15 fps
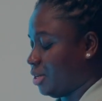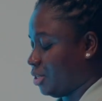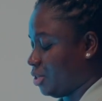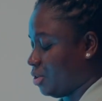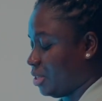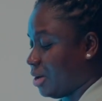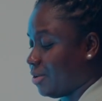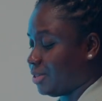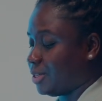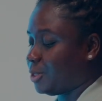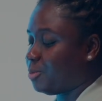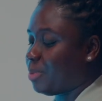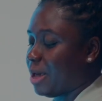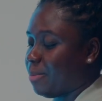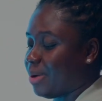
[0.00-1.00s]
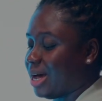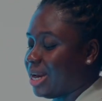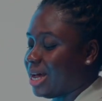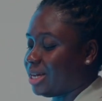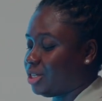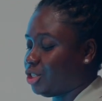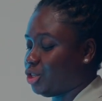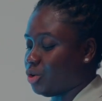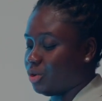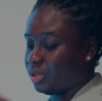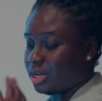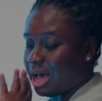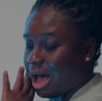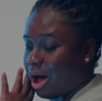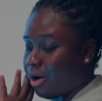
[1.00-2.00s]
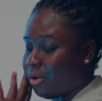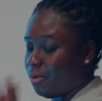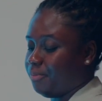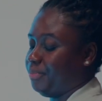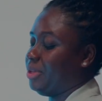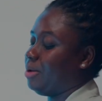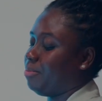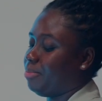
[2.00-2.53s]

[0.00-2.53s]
So there was this paper that shows how